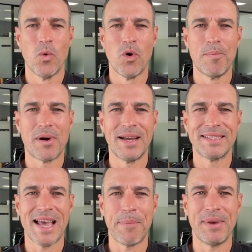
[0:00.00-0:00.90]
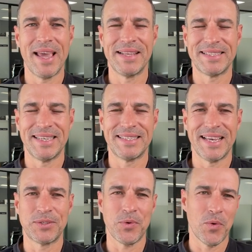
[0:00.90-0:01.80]
Warnbro, Tapping, and
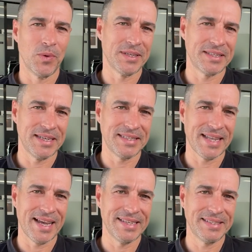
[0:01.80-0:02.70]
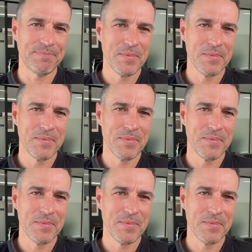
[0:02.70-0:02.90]
Success, all at six days.